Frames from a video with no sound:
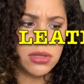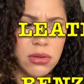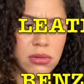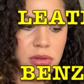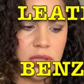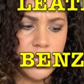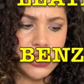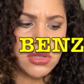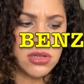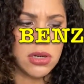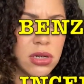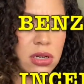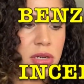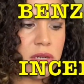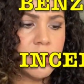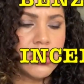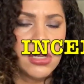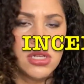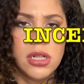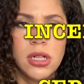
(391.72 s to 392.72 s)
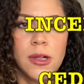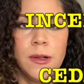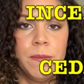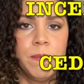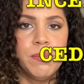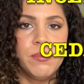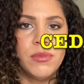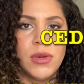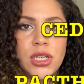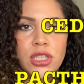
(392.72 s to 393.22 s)
These are
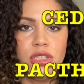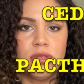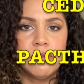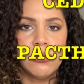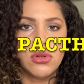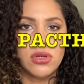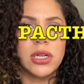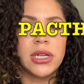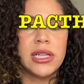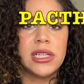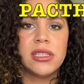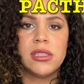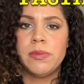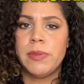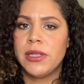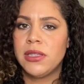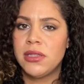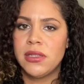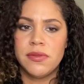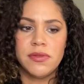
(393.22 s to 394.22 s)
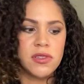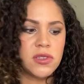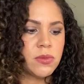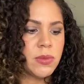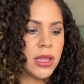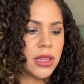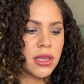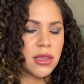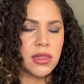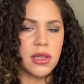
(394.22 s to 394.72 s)
much more expensive
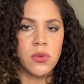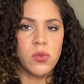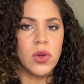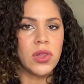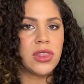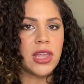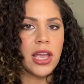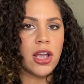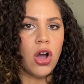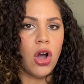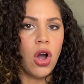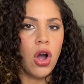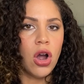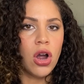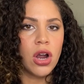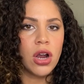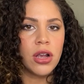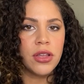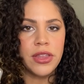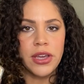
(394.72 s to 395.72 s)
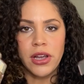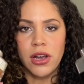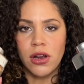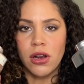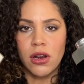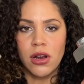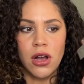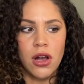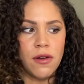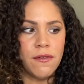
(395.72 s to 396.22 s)
smelling than what they are. They
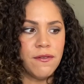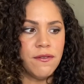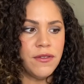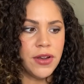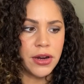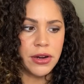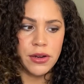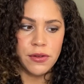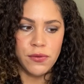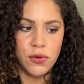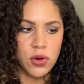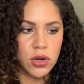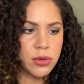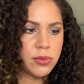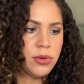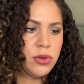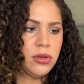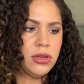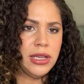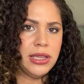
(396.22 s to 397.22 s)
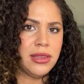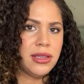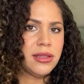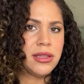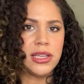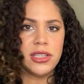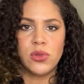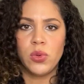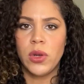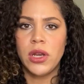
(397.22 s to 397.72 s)
are very affordable. I think
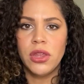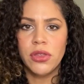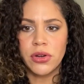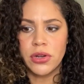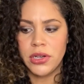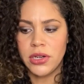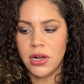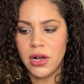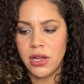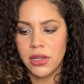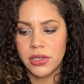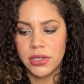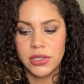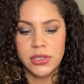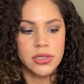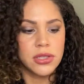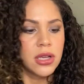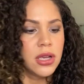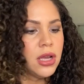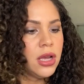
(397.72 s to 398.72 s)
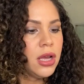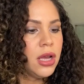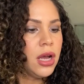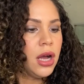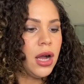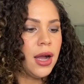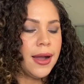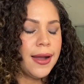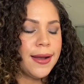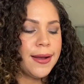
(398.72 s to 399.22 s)
like $20,
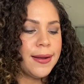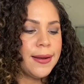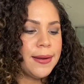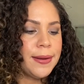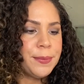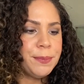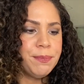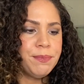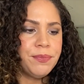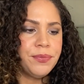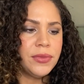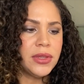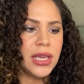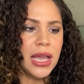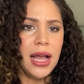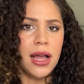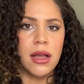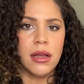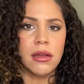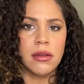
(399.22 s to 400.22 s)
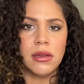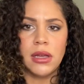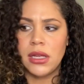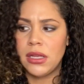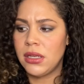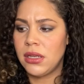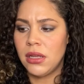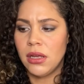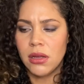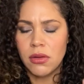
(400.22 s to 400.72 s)
$30. Yeah,
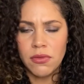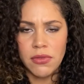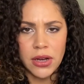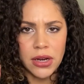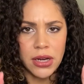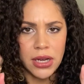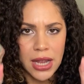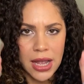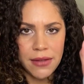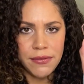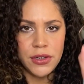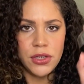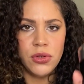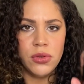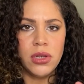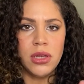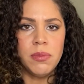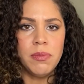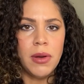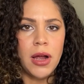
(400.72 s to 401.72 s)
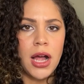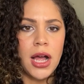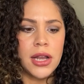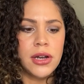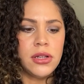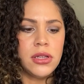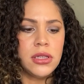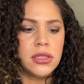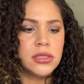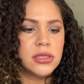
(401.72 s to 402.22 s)
and very heavy duty
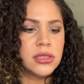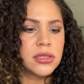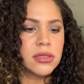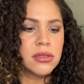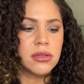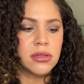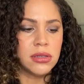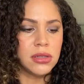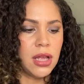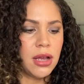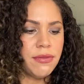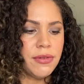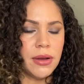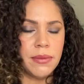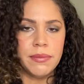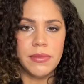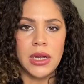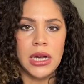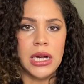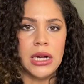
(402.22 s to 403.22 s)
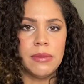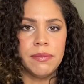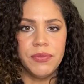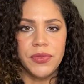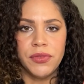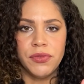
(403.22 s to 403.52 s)
bottles. Love them.